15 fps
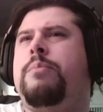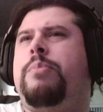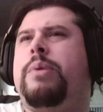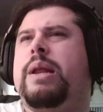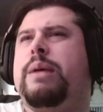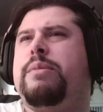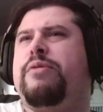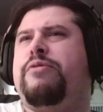But
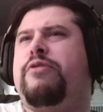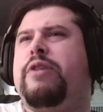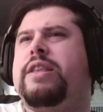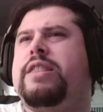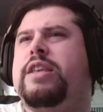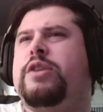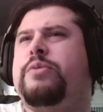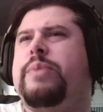I am afraid
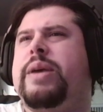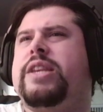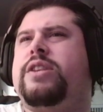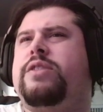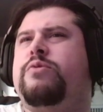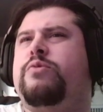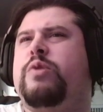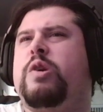that you may
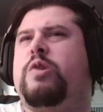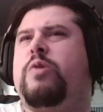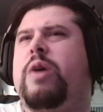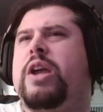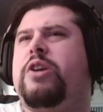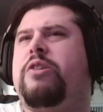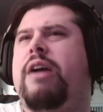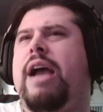
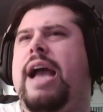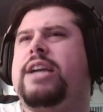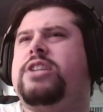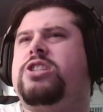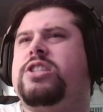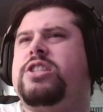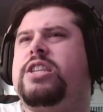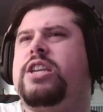regret your
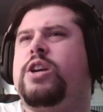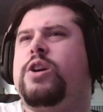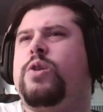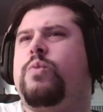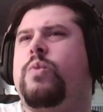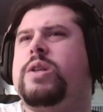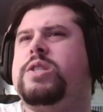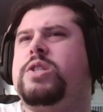actions here
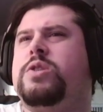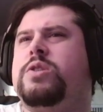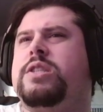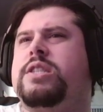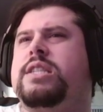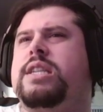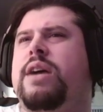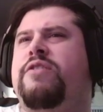once you
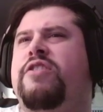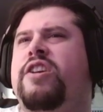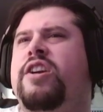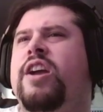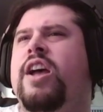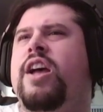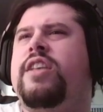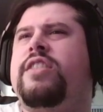discover
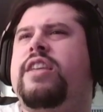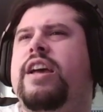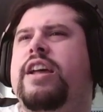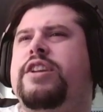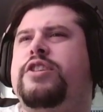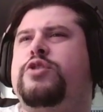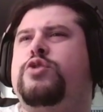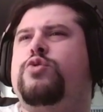the
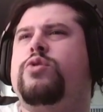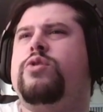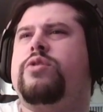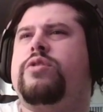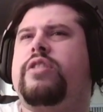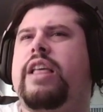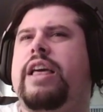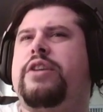hidden
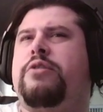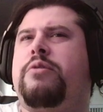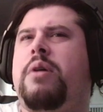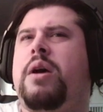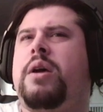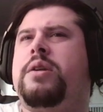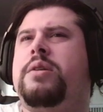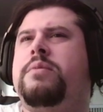truth later
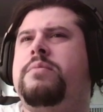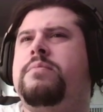on.